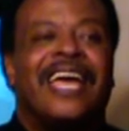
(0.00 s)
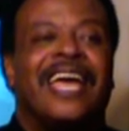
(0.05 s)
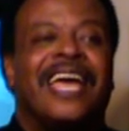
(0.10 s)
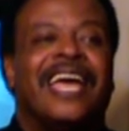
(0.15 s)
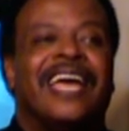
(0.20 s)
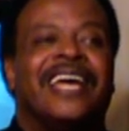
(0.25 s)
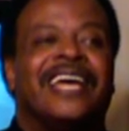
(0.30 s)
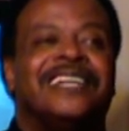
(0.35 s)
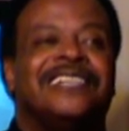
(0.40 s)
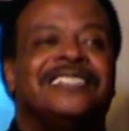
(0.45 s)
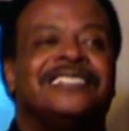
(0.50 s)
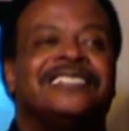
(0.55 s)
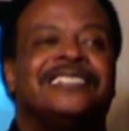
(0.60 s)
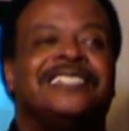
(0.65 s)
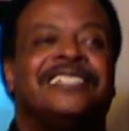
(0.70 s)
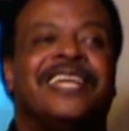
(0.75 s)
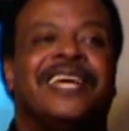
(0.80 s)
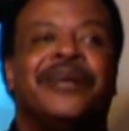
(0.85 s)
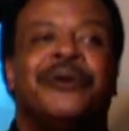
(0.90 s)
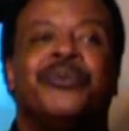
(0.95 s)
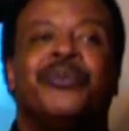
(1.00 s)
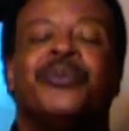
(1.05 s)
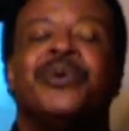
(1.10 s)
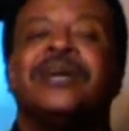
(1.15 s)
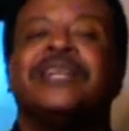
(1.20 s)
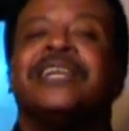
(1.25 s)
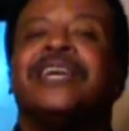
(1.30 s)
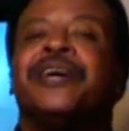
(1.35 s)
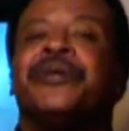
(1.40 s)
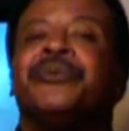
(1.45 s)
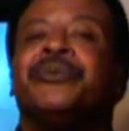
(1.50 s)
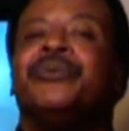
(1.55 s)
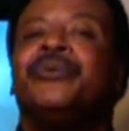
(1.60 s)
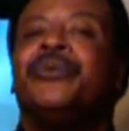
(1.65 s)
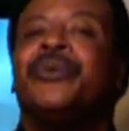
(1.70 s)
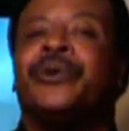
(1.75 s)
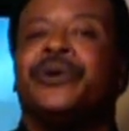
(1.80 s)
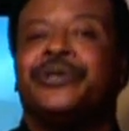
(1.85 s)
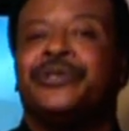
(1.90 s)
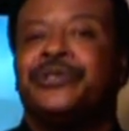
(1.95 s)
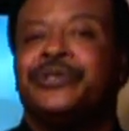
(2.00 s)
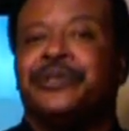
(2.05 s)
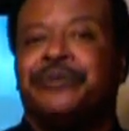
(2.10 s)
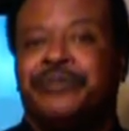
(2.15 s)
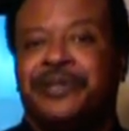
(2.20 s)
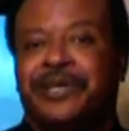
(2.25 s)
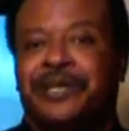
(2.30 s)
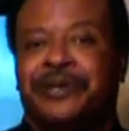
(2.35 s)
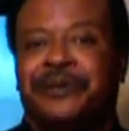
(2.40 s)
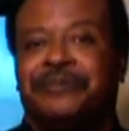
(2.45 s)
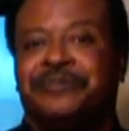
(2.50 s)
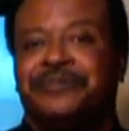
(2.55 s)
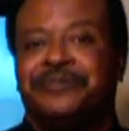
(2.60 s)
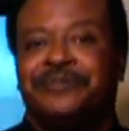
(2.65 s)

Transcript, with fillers: And they went and worshiped him